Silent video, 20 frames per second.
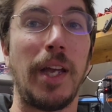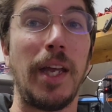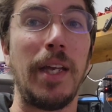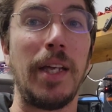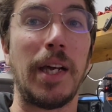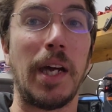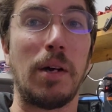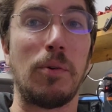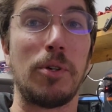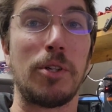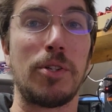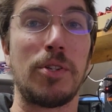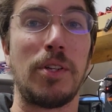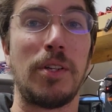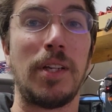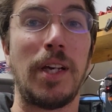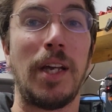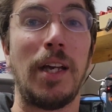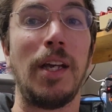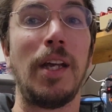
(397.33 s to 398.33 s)
8 hours a
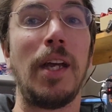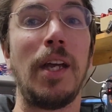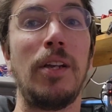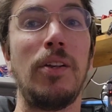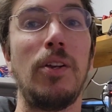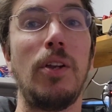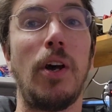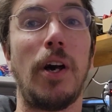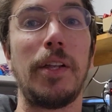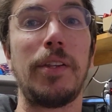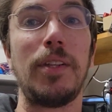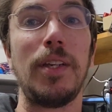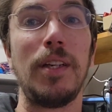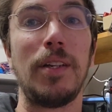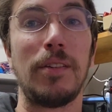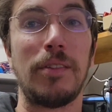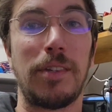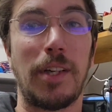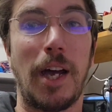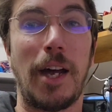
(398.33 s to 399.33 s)
day and not the
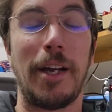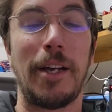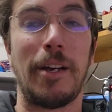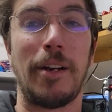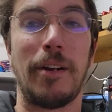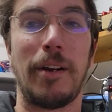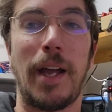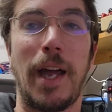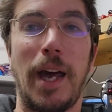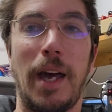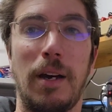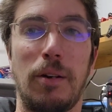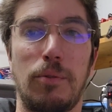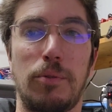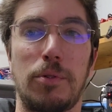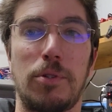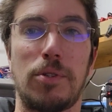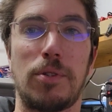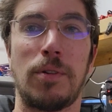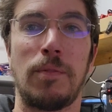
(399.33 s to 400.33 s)
entire
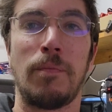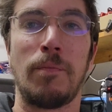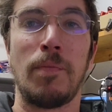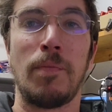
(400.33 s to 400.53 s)
house.